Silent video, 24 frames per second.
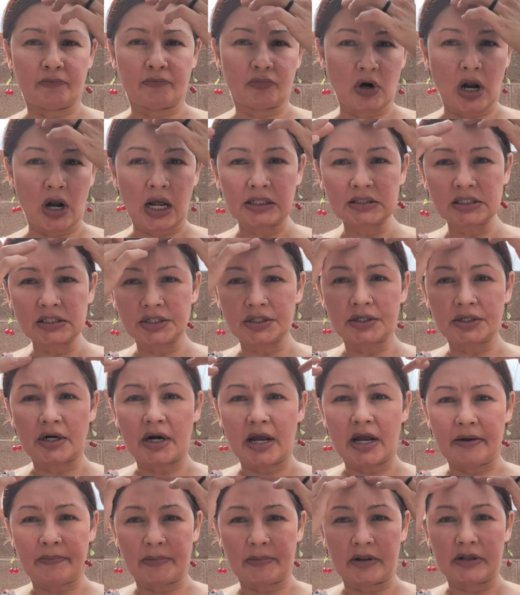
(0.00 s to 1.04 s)

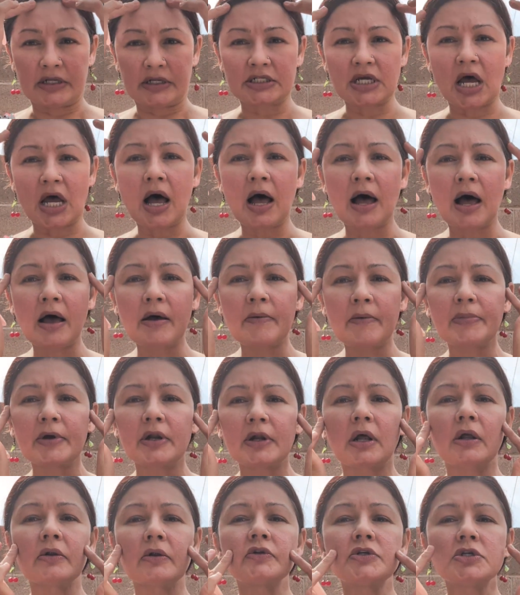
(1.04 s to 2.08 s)
bronzer up on the top
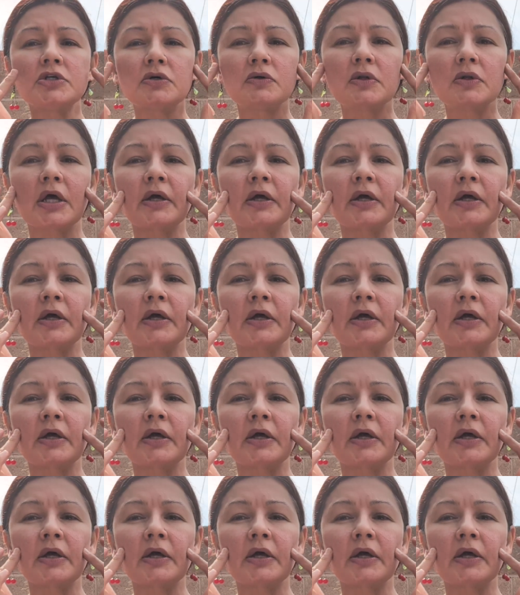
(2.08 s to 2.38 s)
and I'll do